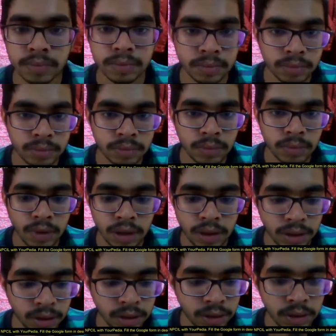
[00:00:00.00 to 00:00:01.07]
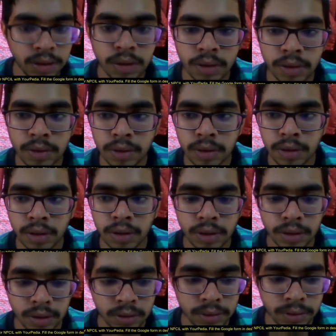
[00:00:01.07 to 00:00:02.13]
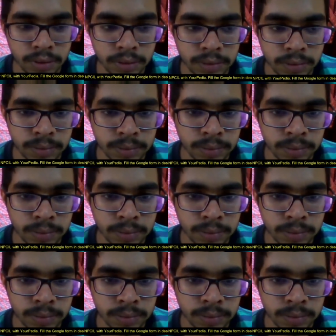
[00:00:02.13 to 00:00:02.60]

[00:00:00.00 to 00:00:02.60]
(silence)